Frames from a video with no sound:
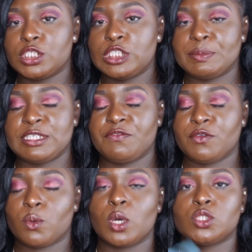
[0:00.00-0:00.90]
this
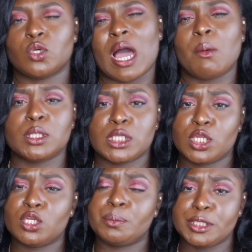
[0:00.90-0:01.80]
specific one. So I was a
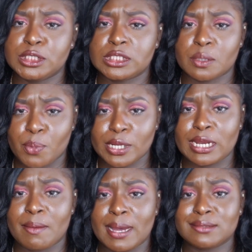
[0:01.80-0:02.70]
little bit
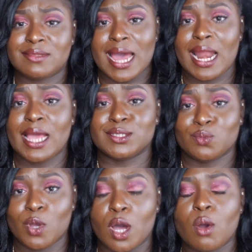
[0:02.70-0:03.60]
disappointed about that as
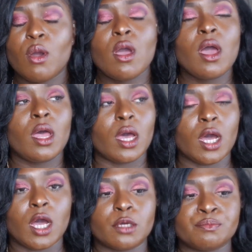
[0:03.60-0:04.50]
well.
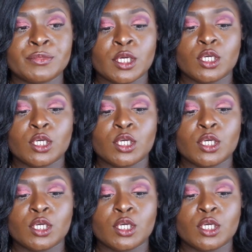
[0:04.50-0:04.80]
But